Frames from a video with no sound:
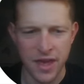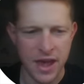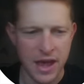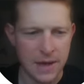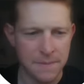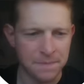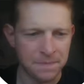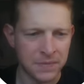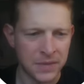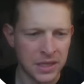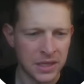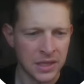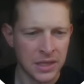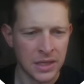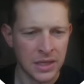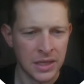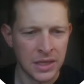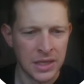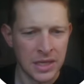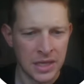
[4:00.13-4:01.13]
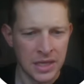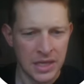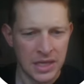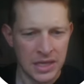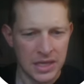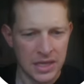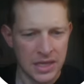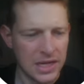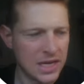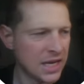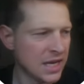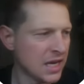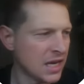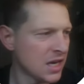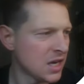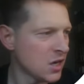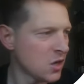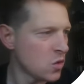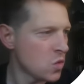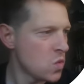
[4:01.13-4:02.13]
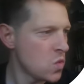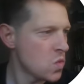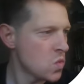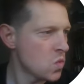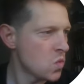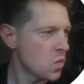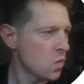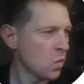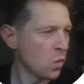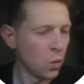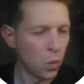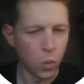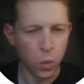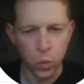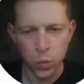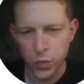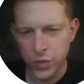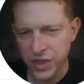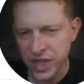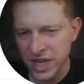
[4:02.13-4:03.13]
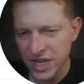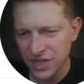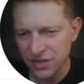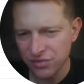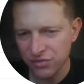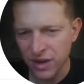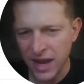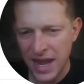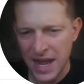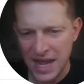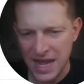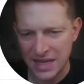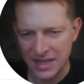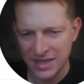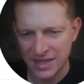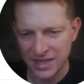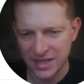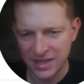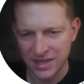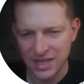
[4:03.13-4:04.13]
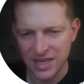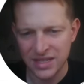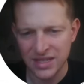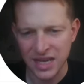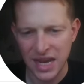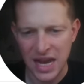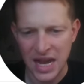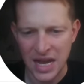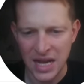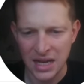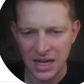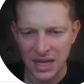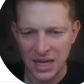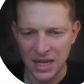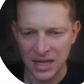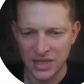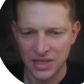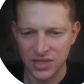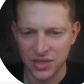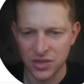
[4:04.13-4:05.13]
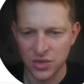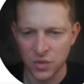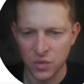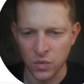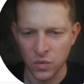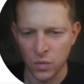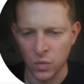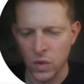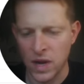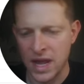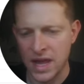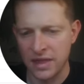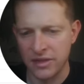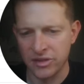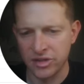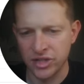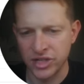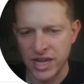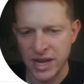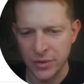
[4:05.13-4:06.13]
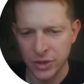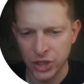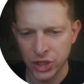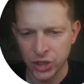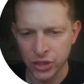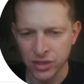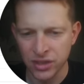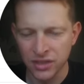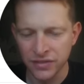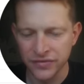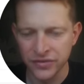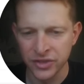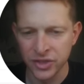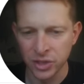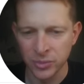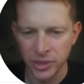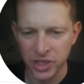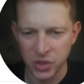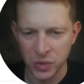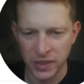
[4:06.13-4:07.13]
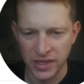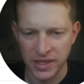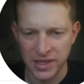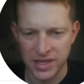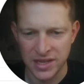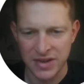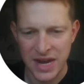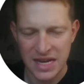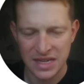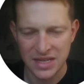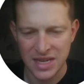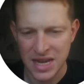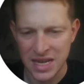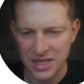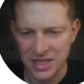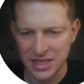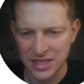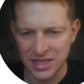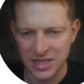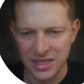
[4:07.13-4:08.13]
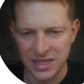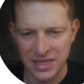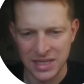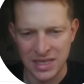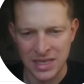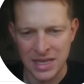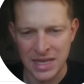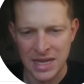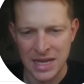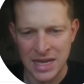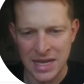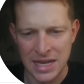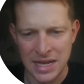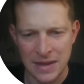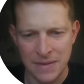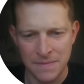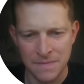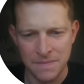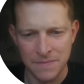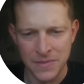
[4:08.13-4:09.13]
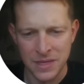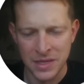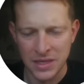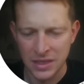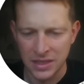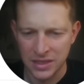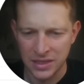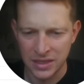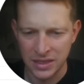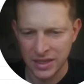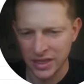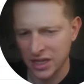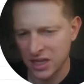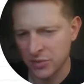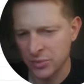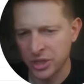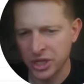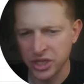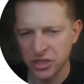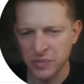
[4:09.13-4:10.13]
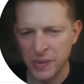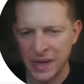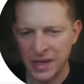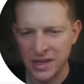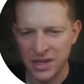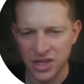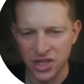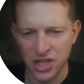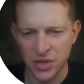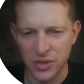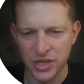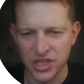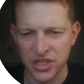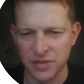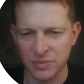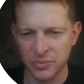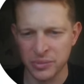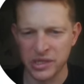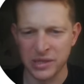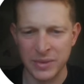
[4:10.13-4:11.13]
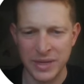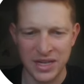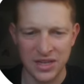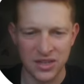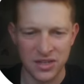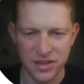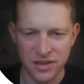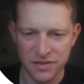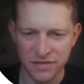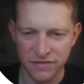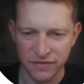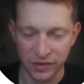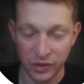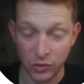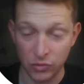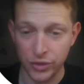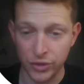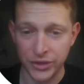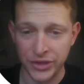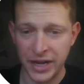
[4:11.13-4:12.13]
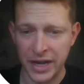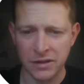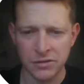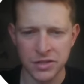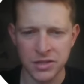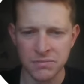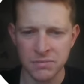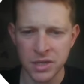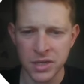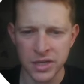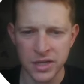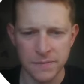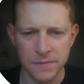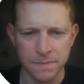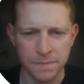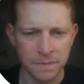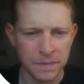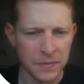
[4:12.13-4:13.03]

there. Now, this red, this highlights where there is now a shortfall between their assets and income and expenditure, which simply means they've run out of money.